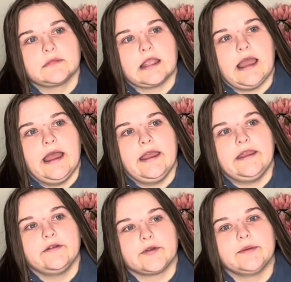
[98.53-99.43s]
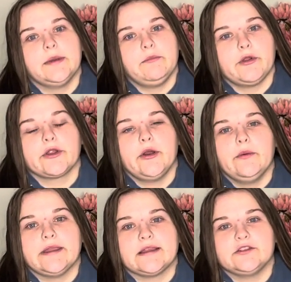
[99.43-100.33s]
I remember
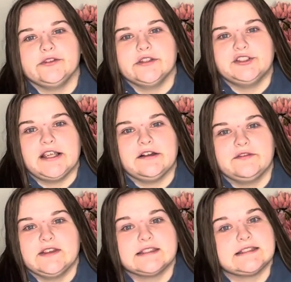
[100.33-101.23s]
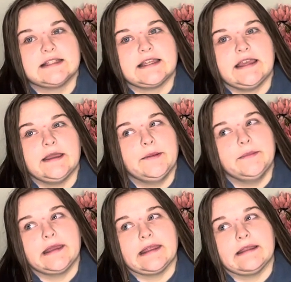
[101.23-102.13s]
going to the jail and visiting him,
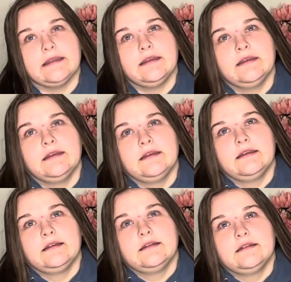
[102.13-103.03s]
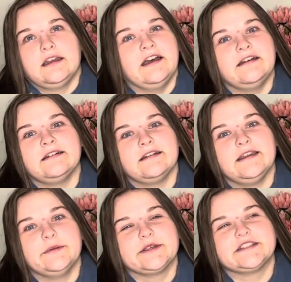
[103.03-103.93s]
and it
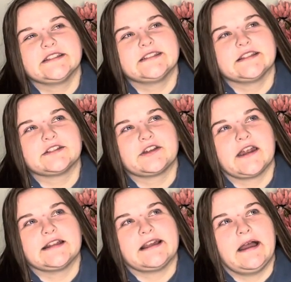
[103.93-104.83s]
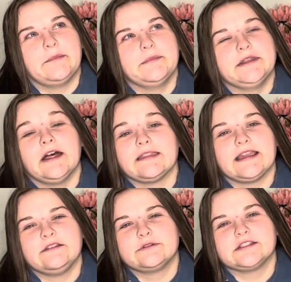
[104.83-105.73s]
was just such a great time. Not that
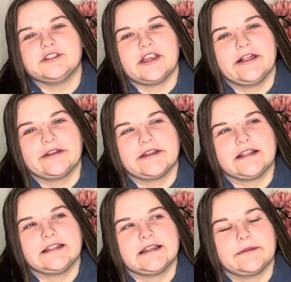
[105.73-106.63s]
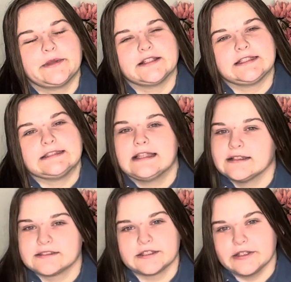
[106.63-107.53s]
he was in jail or anything, I'm not saying
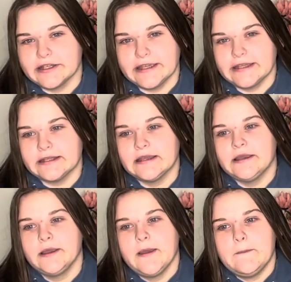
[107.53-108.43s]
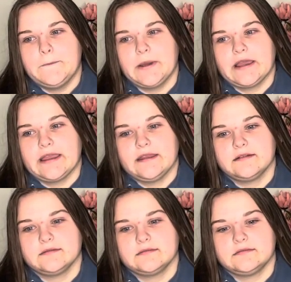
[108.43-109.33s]
that's good, but
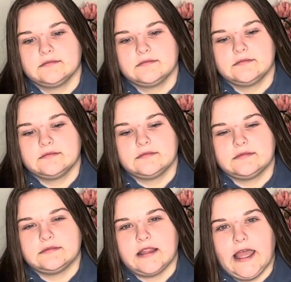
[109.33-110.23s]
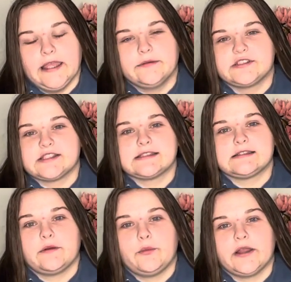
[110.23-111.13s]
it was just
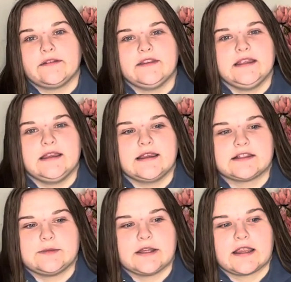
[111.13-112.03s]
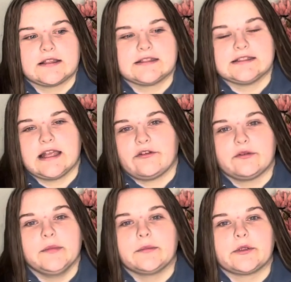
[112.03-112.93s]
one of the experiences I
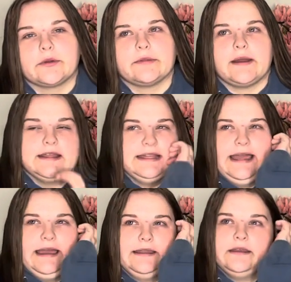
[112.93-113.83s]
remember with my dad.